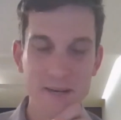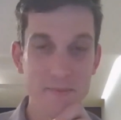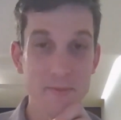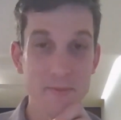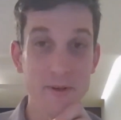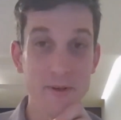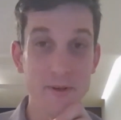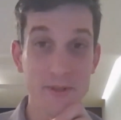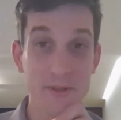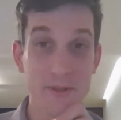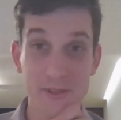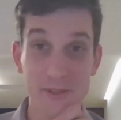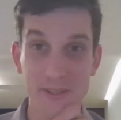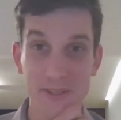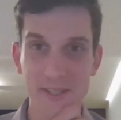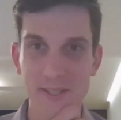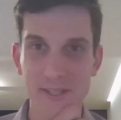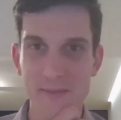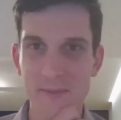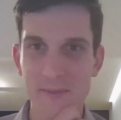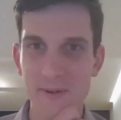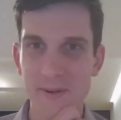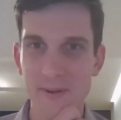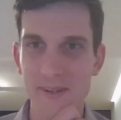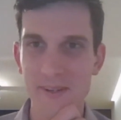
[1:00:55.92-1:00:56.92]
personal
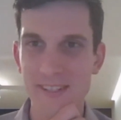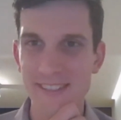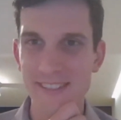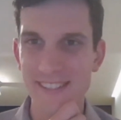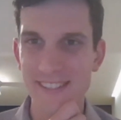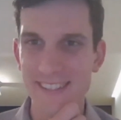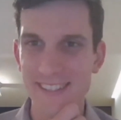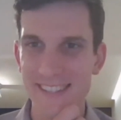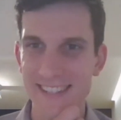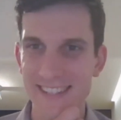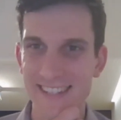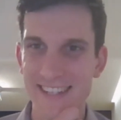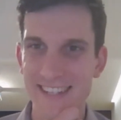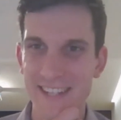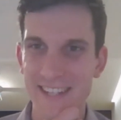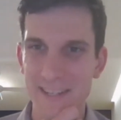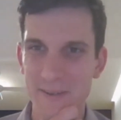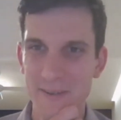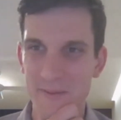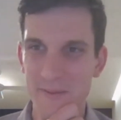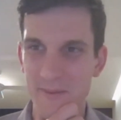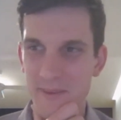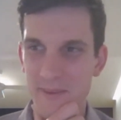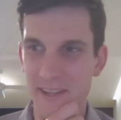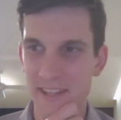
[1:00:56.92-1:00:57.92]
experience here,
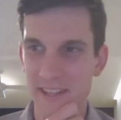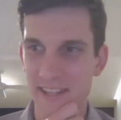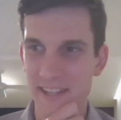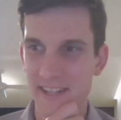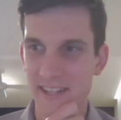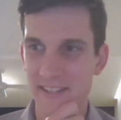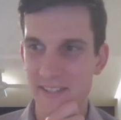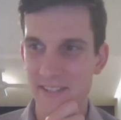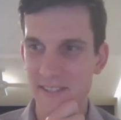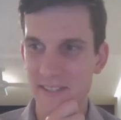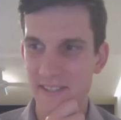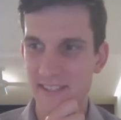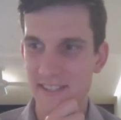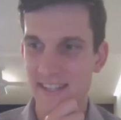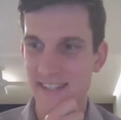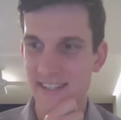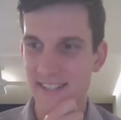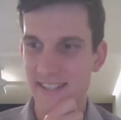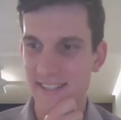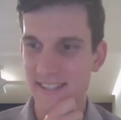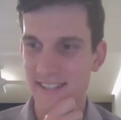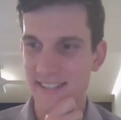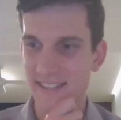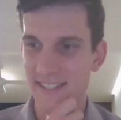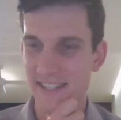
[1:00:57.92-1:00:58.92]
and that's
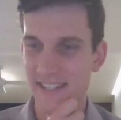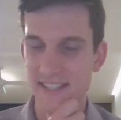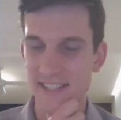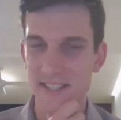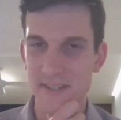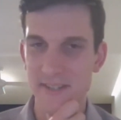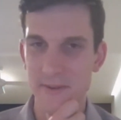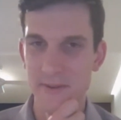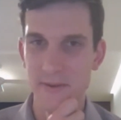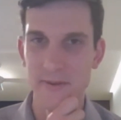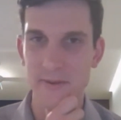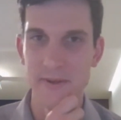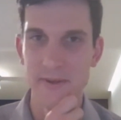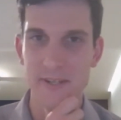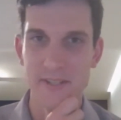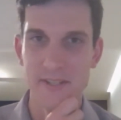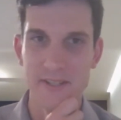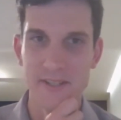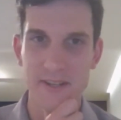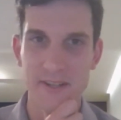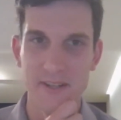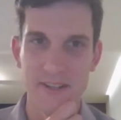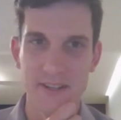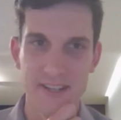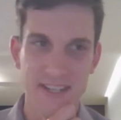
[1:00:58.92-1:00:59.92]
the stage that we're in.
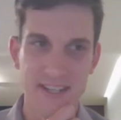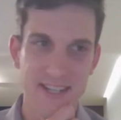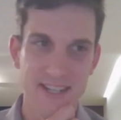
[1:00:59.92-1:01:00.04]
So